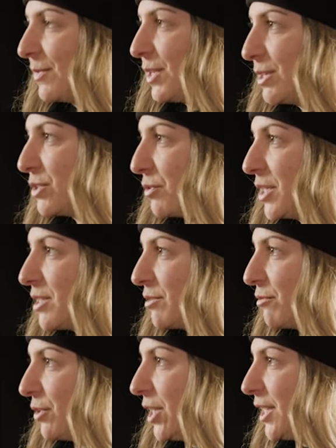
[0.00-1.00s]
There's a reason
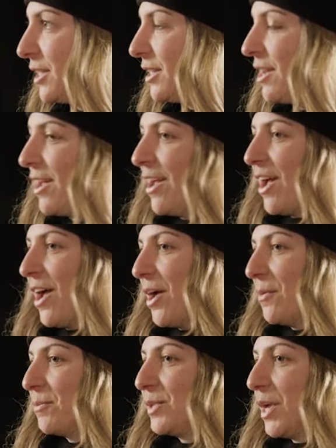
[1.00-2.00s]
for it,
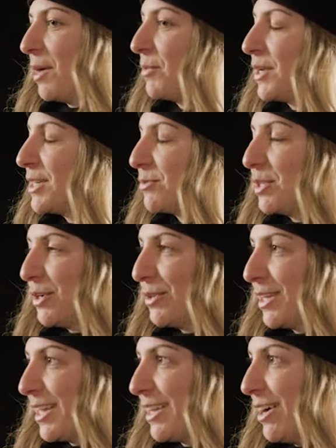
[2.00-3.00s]
not because we don't
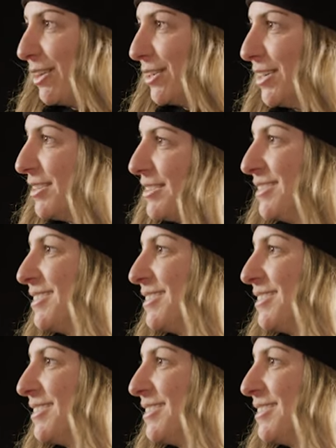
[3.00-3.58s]
like color,